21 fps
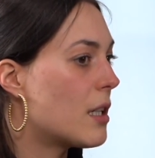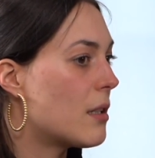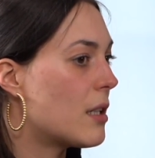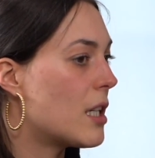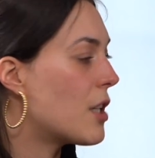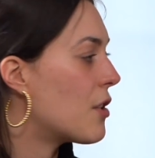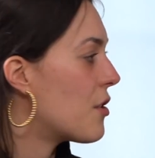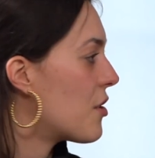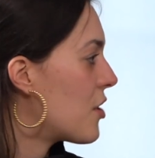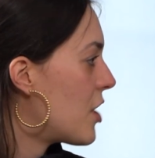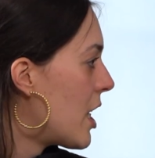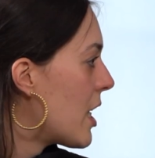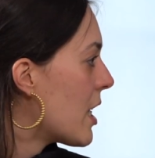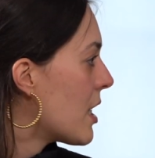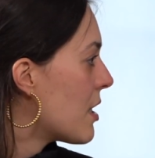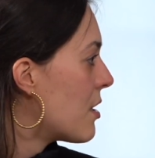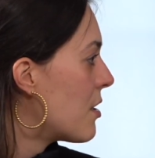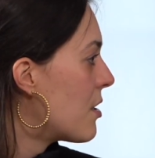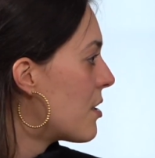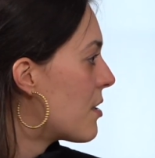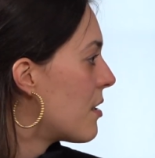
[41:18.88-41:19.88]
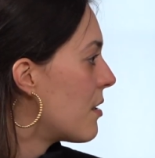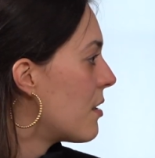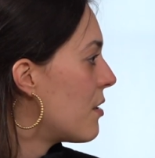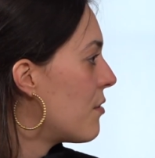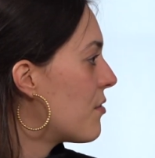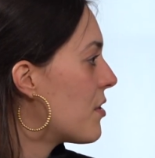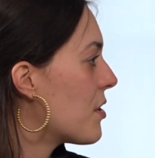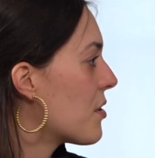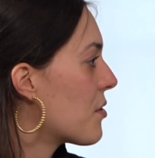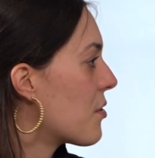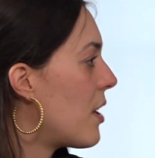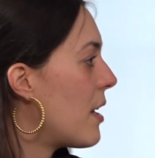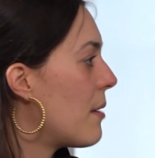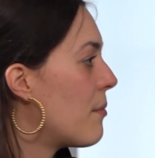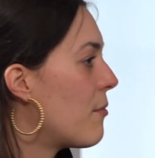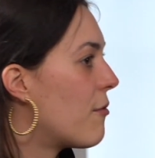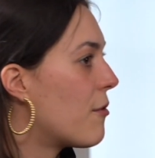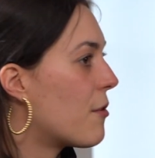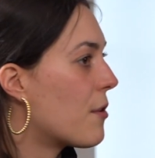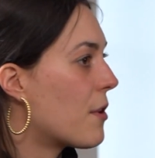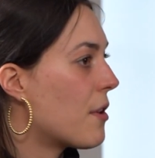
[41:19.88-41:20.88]
exchange that you've
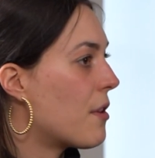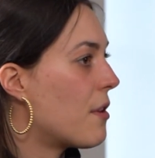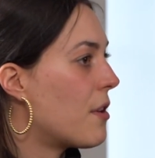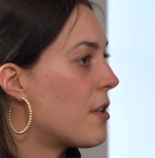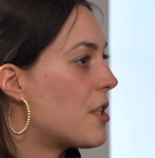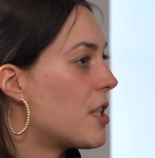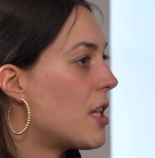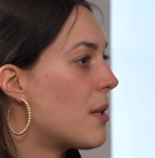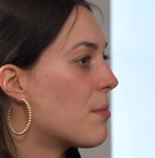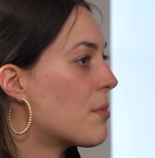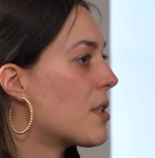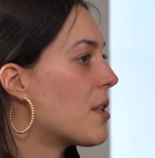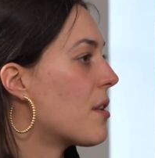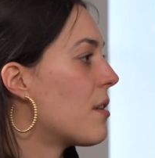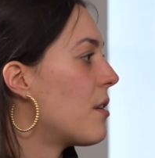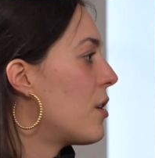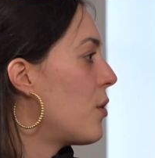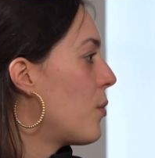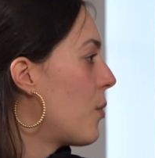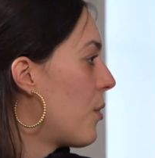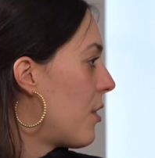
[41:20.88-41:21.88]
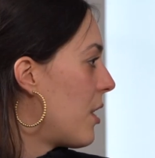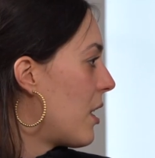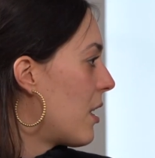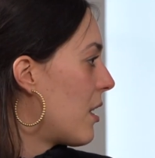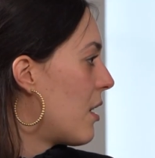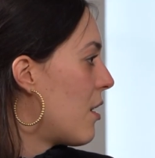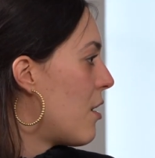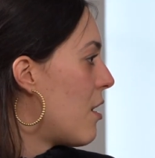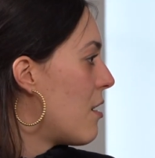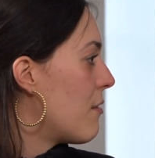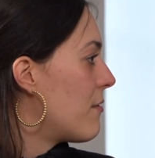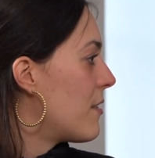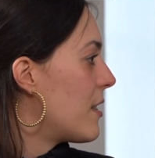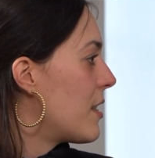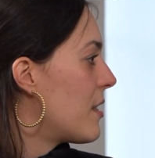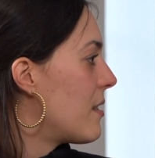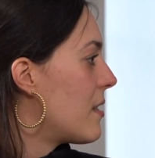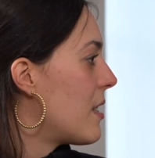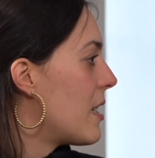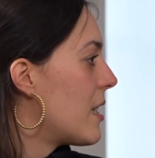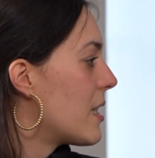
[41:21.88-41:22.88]
described for the chapter that you were thinking of,
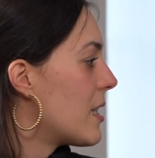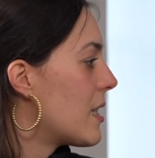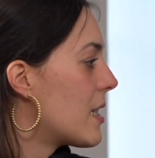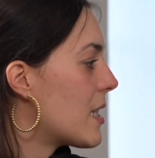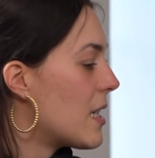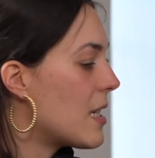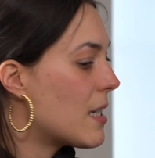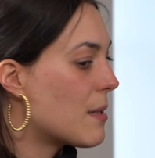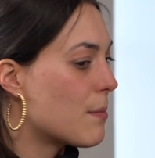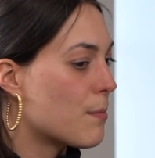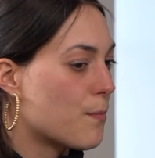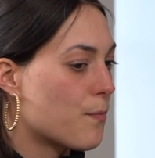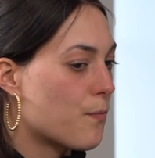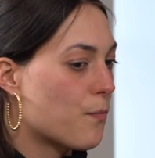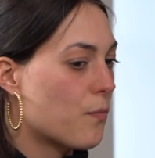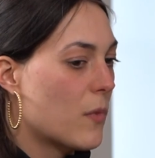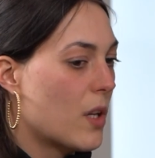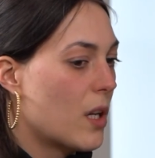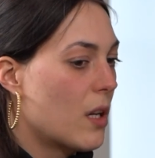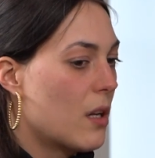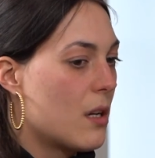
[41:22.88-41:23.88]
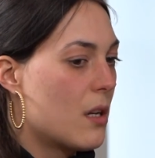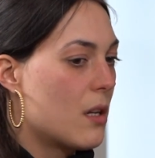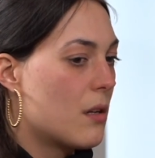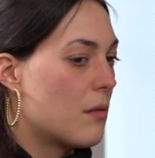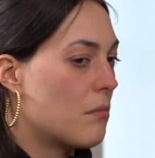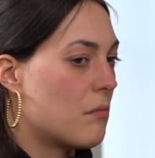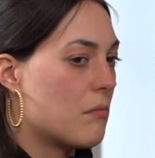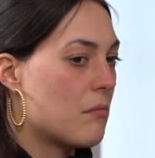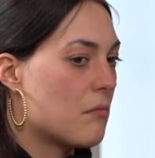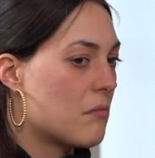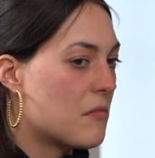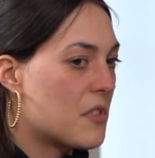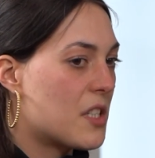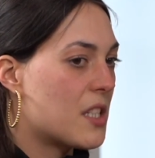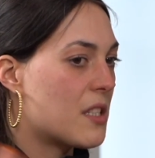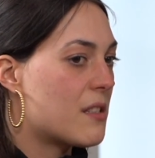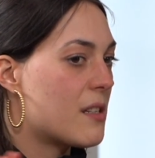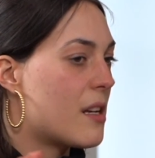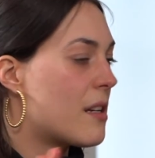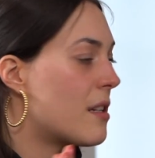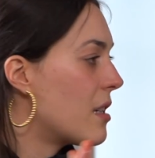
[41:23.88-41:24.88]
is that
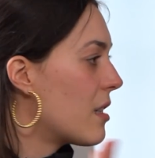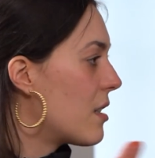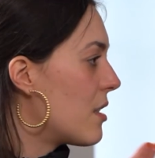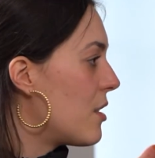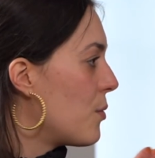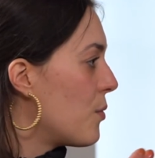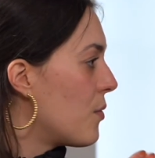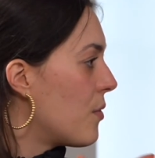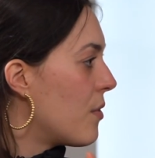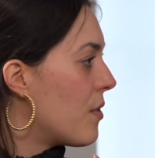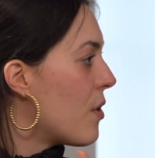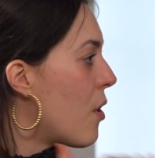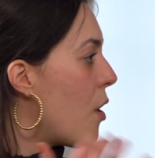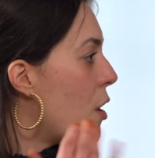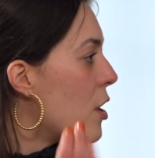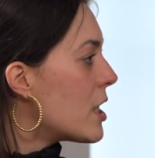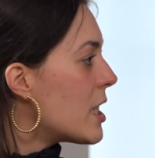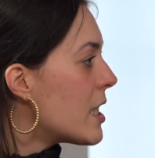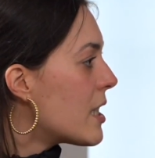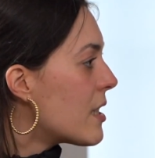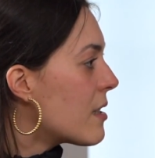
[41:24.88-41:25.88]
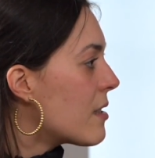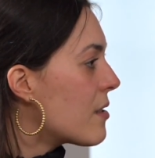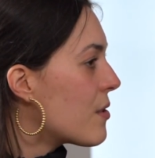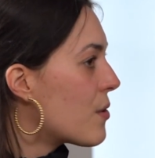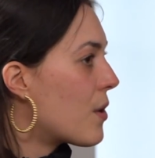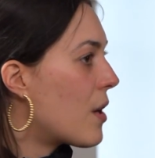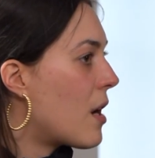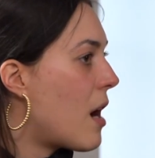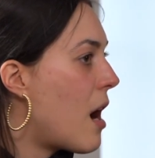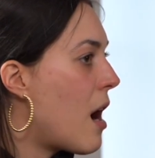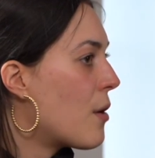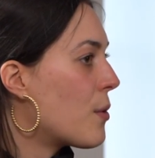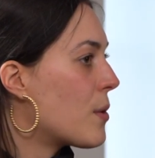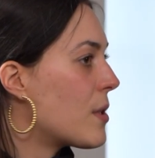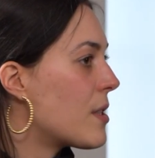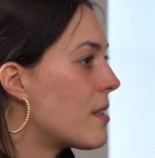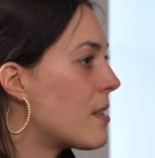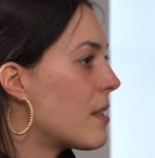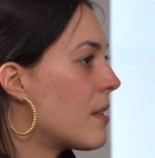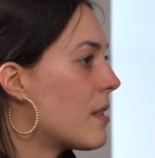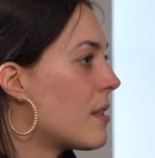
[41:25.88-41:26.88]
does that include the audience, or how
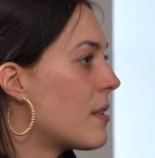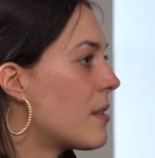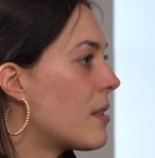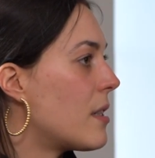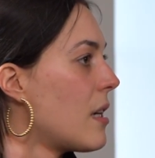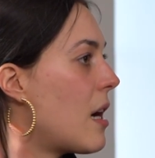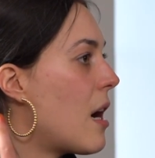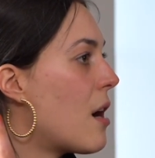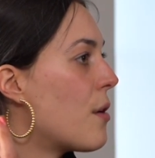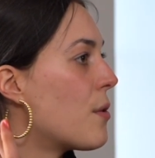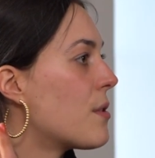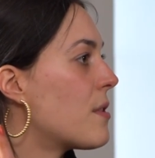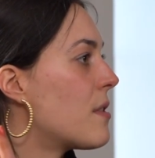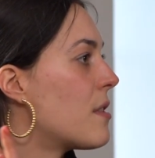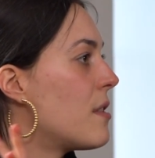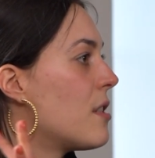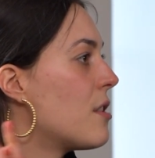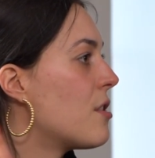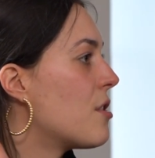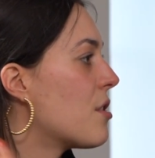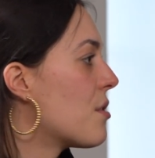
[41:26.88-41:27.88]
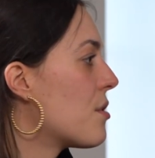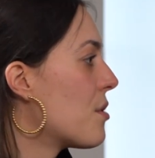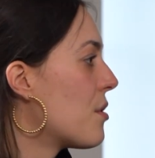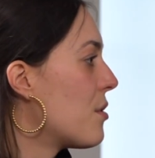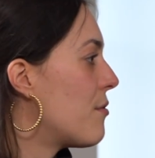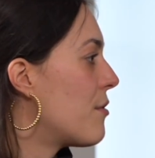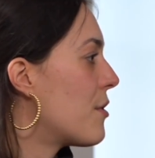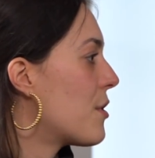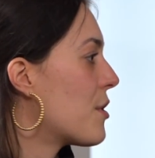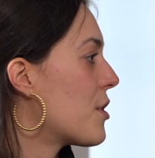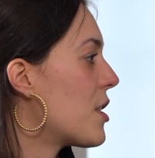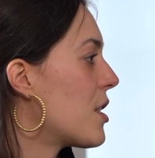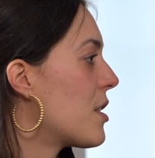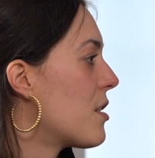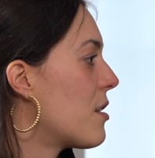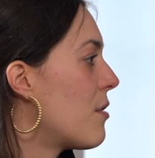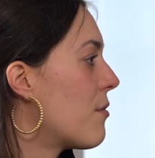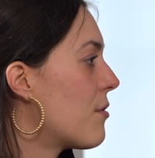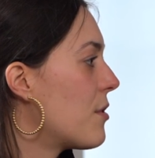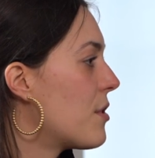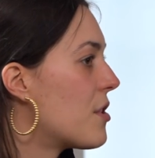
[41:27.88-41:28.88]
is the digital version
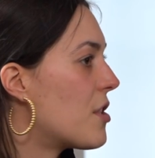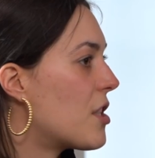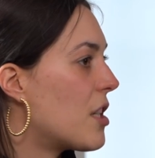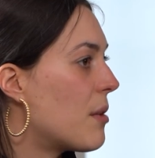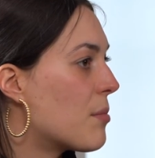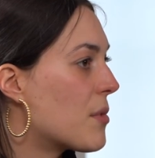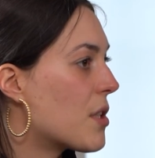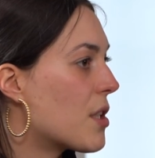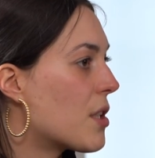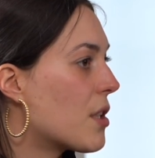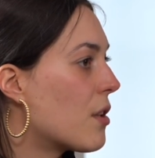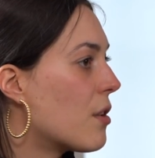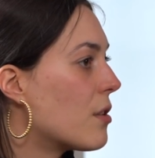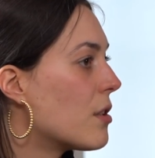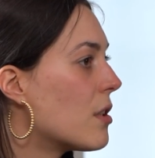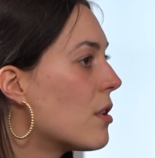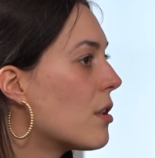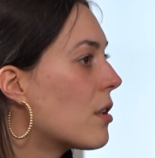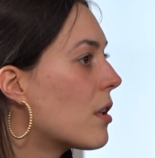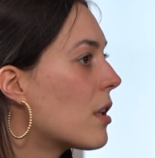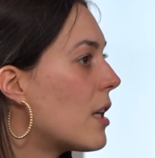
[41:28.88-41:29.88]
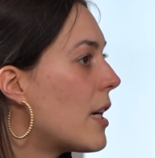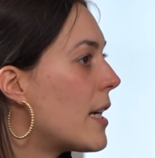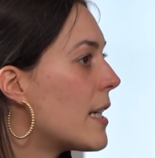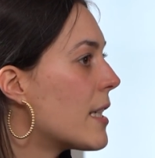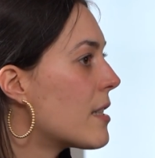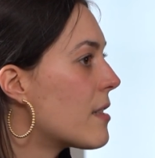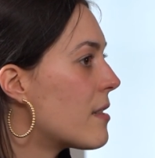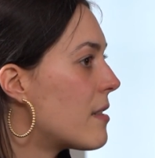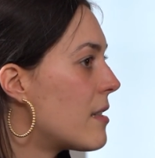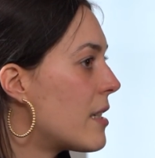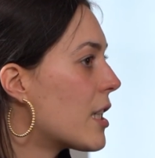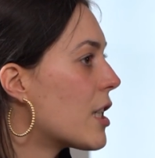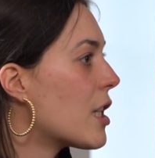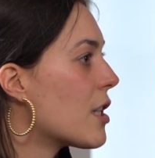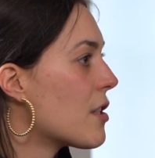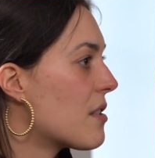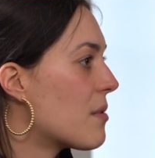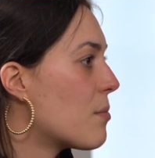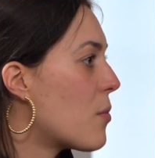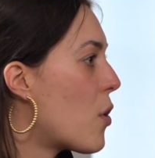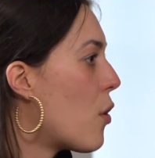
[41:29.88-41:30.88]
of this chapter going to look like? Is there a
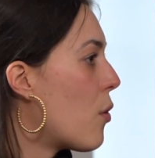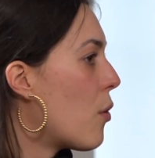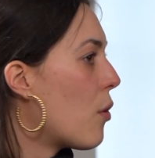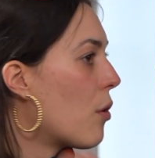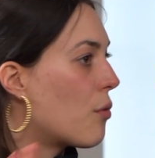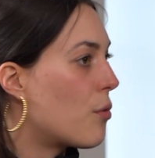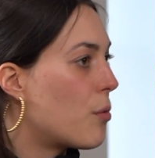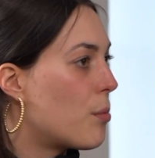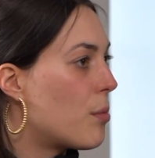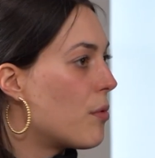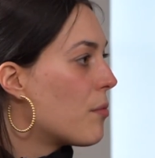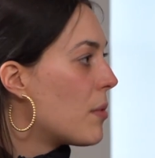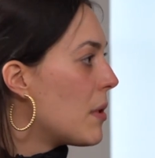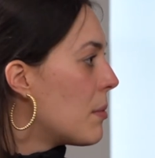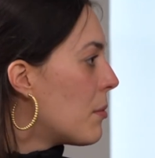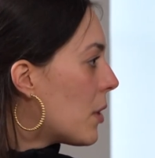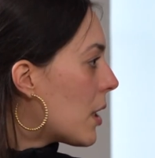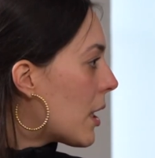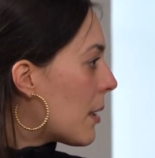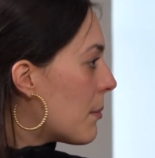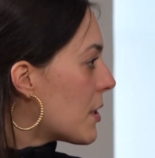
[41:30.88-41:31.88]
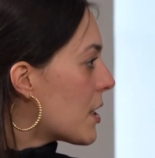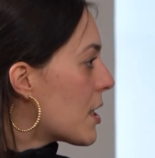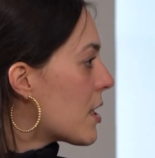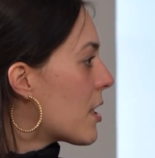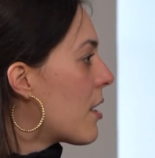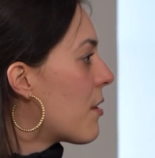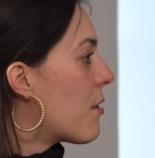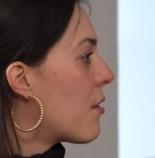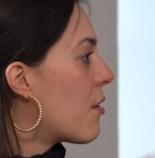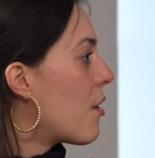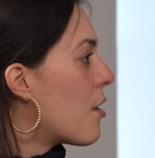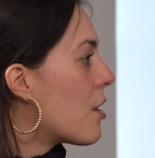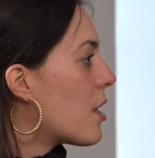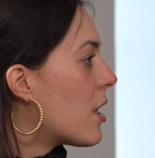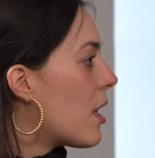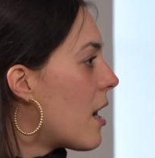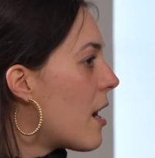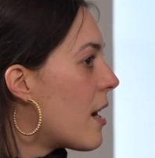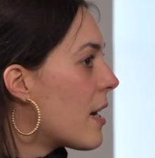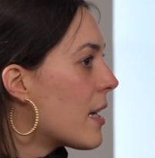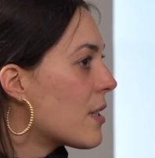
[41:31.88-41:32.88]
small group of people coming together
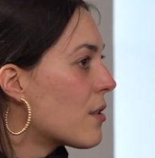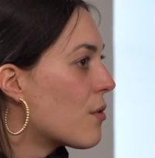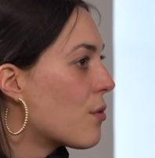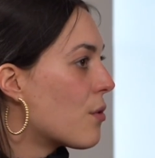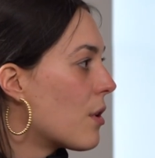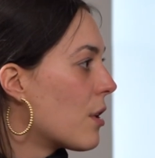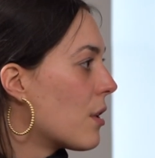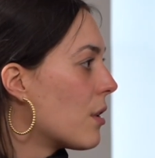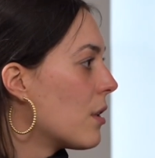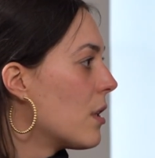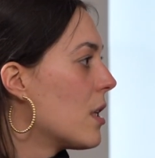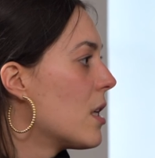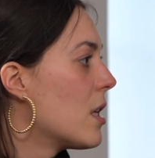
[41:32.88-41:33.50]
online, or?